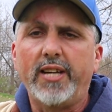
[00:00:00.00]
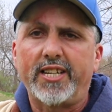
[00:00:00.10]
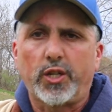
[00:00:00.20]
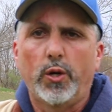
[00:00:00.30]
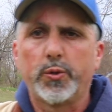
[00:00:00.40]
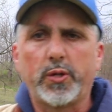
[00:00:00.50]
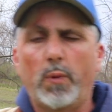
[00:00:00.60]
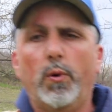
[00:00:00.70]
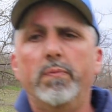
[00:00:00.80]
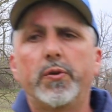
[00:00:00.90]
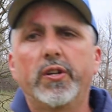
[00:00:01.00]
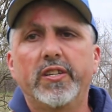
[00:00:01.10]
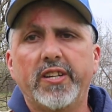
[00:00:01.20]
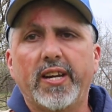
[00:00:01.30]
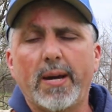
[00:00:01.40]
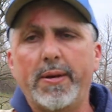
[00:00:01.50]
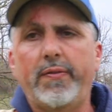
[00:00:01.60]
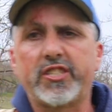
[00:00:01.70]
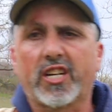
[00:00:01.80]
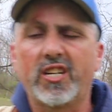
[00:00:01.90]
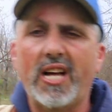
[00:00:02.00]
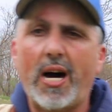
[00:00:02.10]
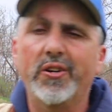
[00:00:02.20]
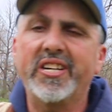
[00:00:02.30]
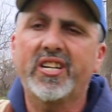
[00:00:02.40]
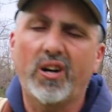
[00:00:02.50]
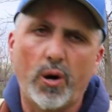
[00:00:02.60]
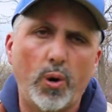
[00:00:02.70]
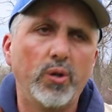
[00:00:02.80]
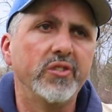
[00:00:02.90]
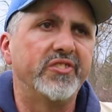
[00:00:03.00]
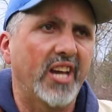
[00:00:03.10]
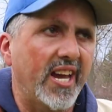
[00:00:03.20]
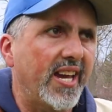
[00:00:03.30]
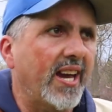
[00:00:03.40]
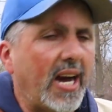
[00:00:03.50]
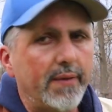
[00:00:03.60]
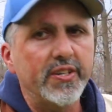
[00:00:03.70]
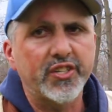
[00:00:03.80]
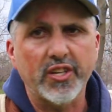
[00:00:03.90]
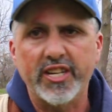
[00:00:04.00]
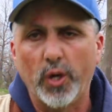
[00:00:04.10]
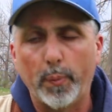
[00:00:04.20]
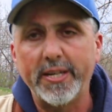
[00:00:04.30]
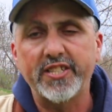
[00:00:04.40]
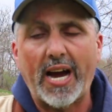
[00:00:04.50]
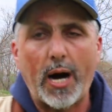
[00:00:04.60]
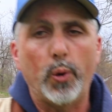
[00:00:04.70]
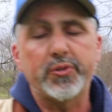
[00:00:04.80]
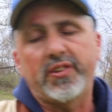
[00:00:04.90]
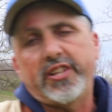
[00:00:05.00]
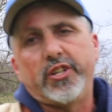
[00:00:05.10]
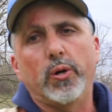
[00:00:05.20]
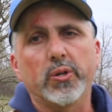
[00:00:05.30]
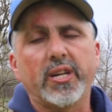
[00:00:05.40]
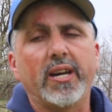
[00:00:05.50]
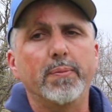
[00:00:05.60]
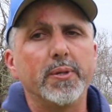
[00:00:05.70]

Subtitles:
so don't move them during the day. I mean, if it's a cloudy, cold day, obviously, and nobody's out, then you're okay.